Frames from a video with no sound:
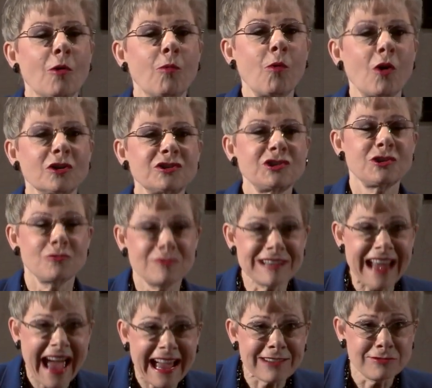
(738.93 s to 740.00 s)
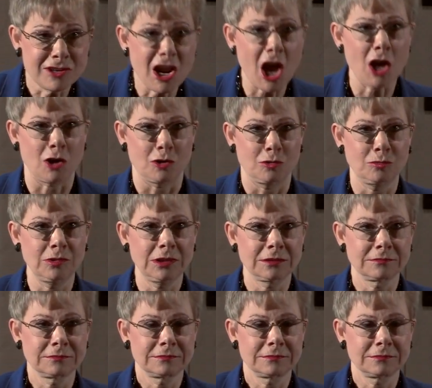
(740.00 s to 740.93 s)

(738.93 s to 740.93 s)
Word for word: what you now know